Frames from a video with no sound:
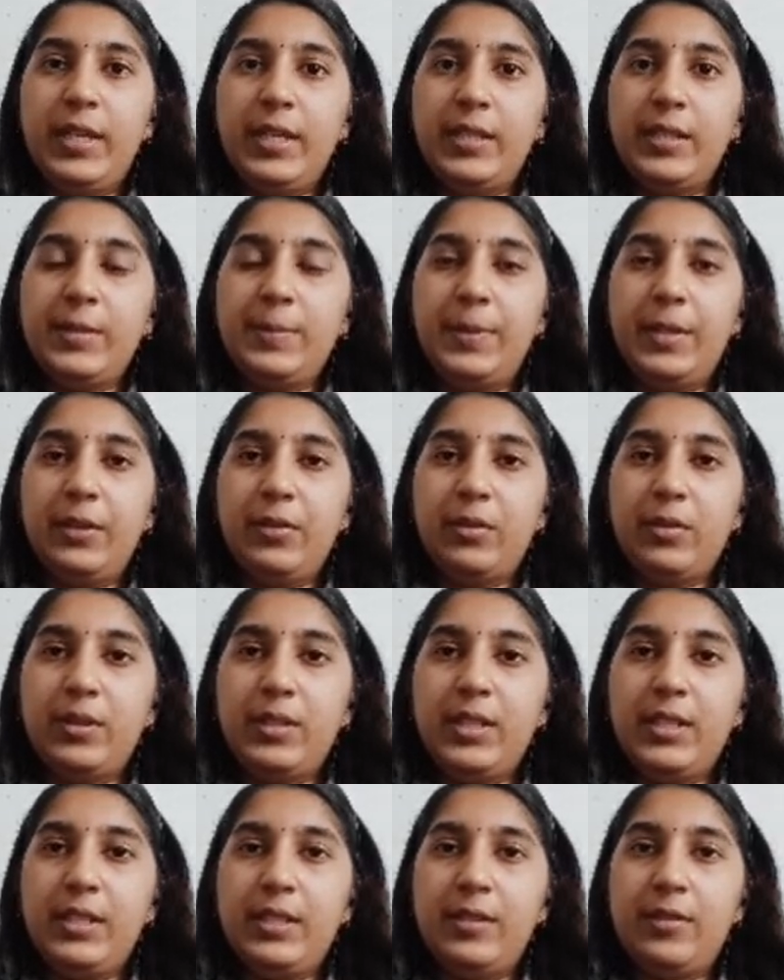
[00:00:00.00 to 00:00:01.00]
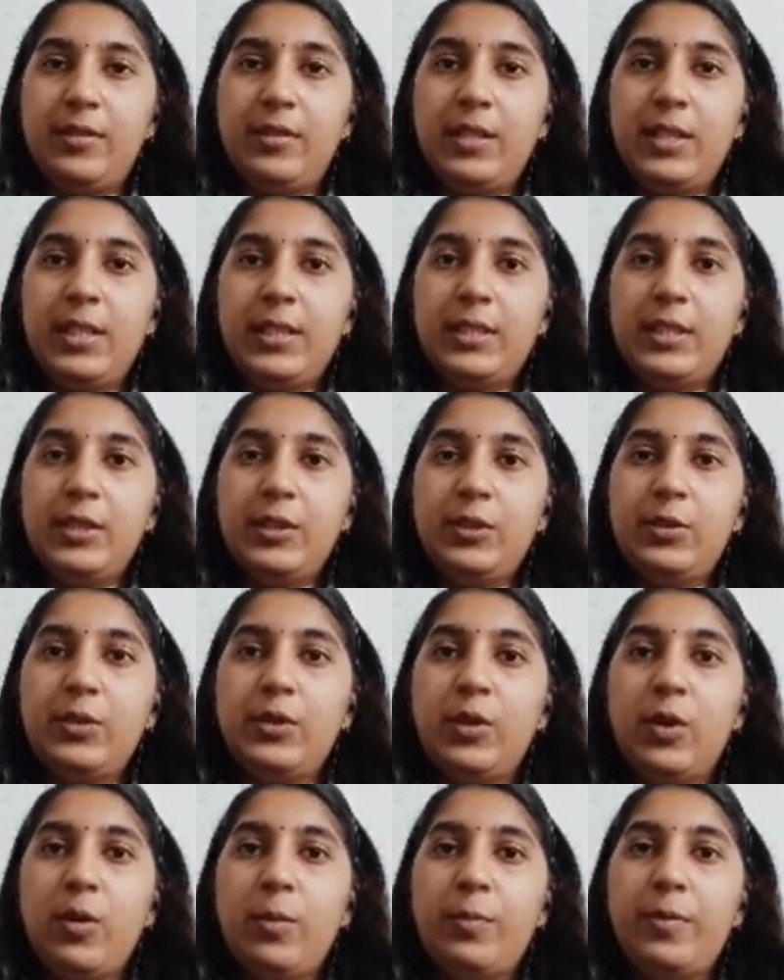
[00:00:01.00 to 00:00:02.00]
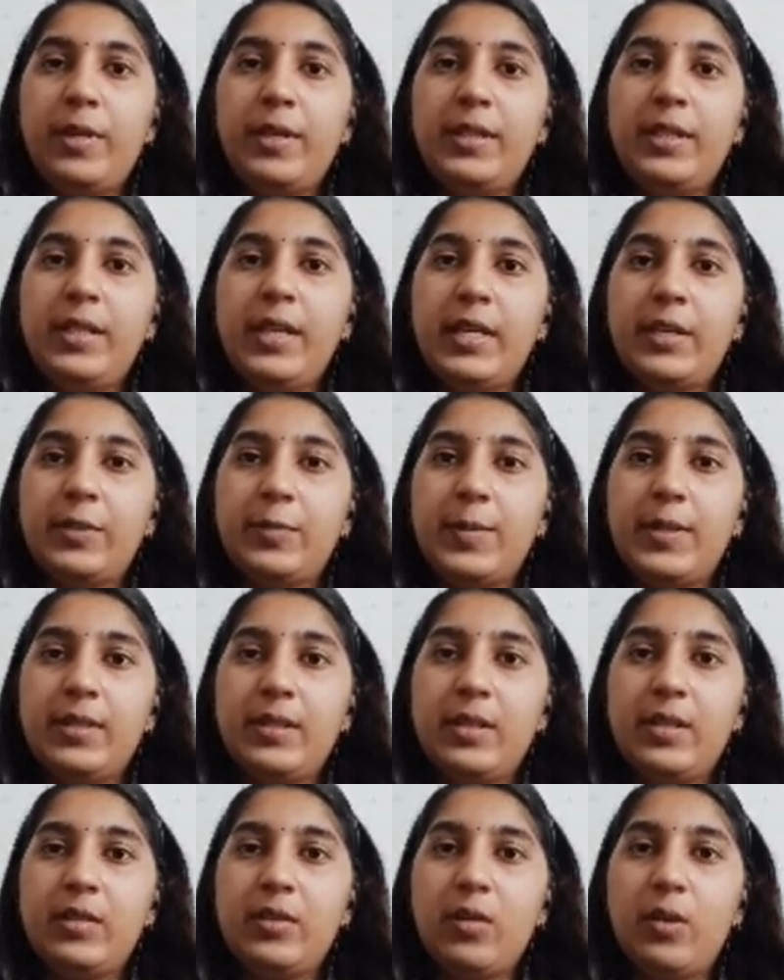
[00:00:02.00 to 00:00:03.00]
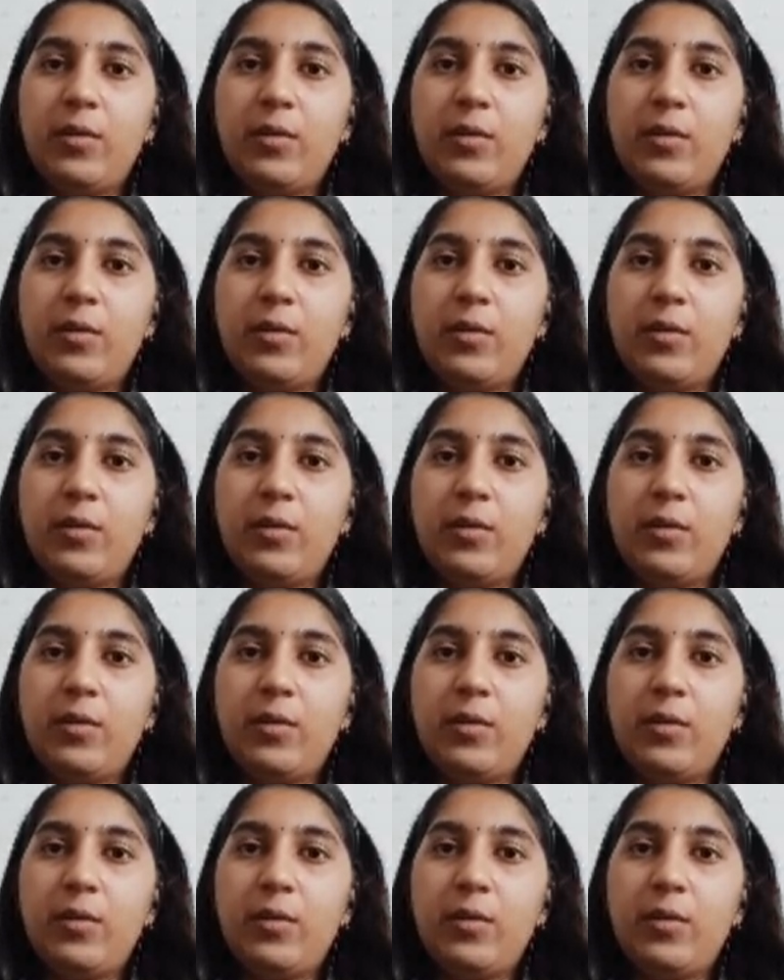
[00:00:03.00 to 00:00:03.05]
because it is related to the operating expenses of